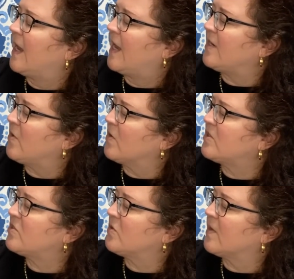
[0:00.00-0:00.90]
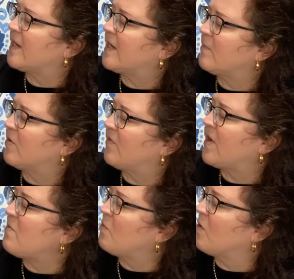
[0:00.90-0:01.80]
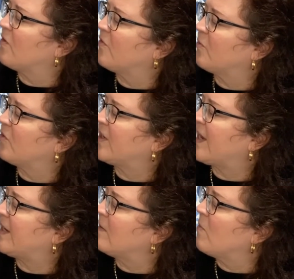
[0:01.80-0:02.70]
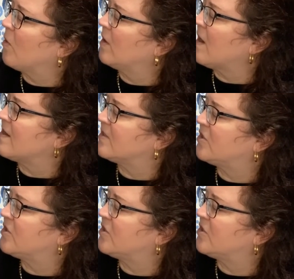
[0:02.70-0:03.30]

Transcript: And your story can prevent war from creating more lost